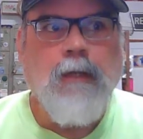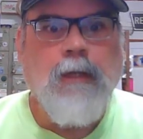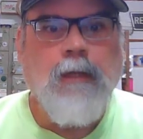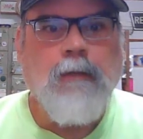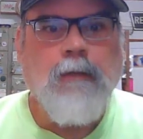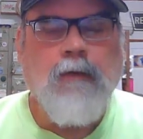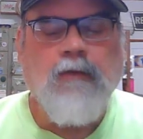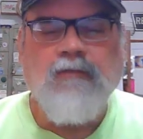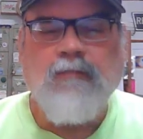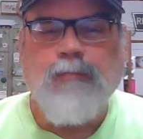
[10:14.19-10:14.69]

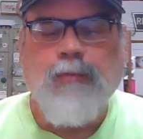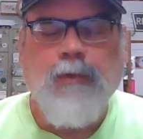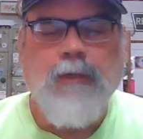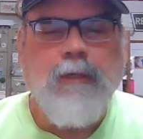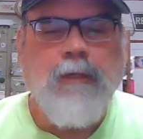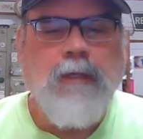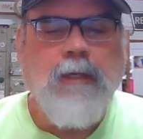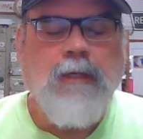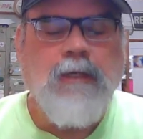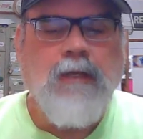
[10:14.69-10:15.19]
and those
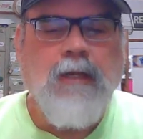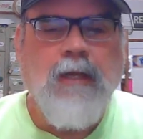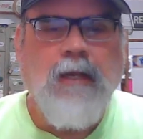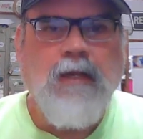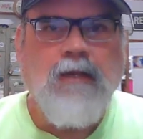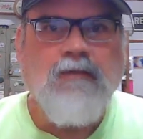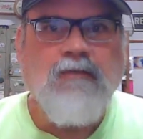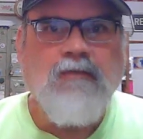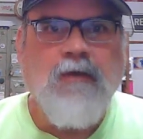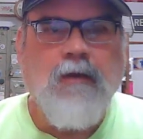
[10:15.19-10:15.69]
bring in
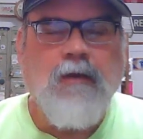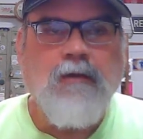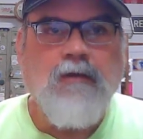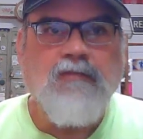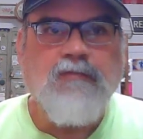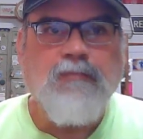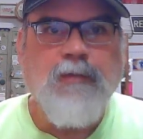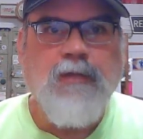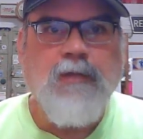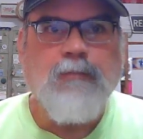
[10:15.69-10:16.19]
a ton
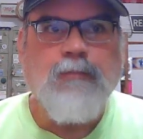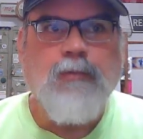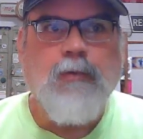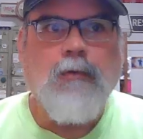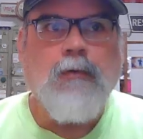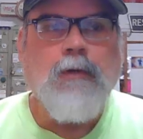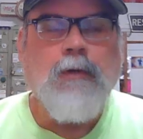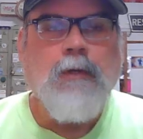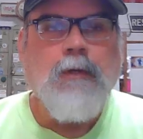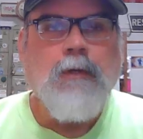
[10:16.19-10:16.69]
of
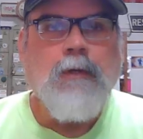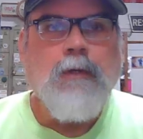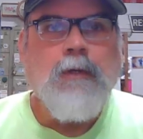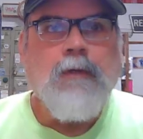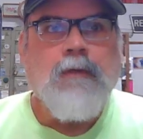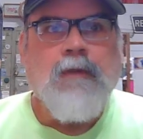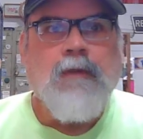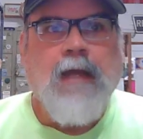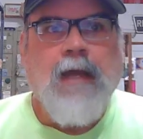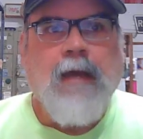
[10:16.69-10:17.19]
people.
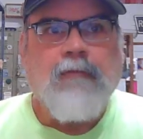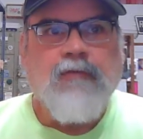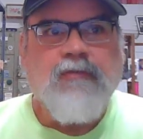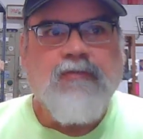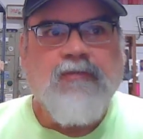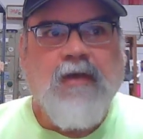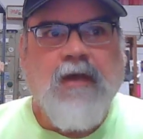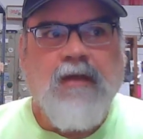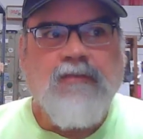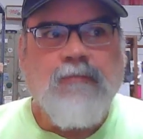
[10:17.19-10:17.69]
The
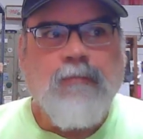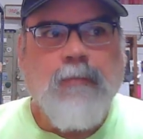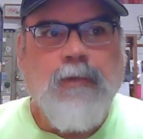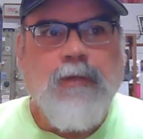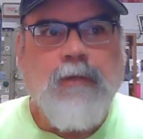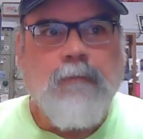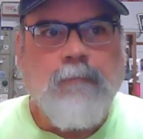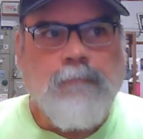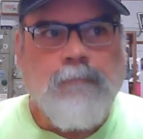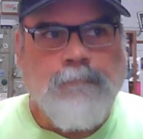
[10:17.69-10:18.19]
advertisement